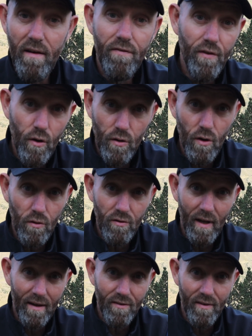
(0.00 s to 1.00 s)
If you use
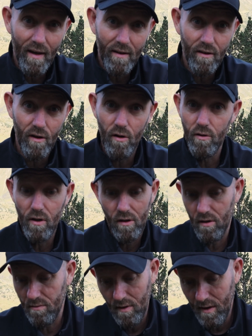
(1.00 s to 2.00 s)
it as that, you know, you
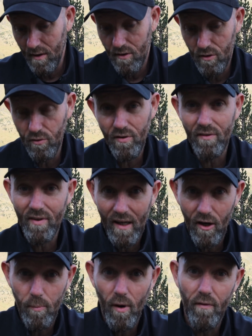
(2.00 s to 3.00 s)
can use it to
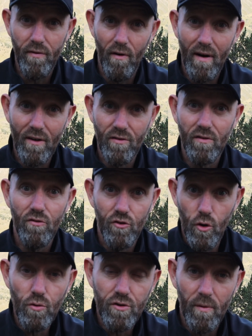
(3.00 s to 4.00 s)
get up off your ass and
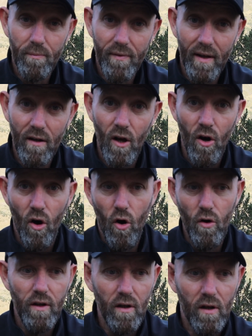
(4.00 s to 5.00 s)
do something,
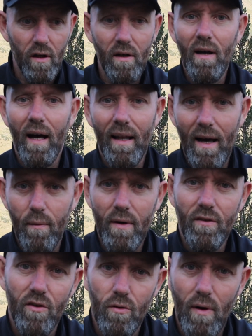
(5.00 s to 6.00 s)
or you can allow
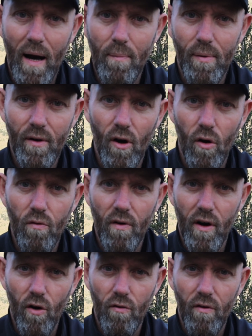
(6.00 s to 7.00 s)
it to happen over
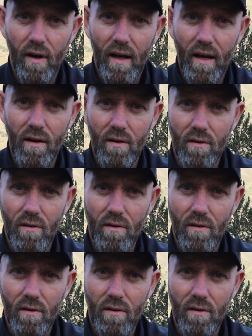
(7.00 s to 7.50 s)
and over again.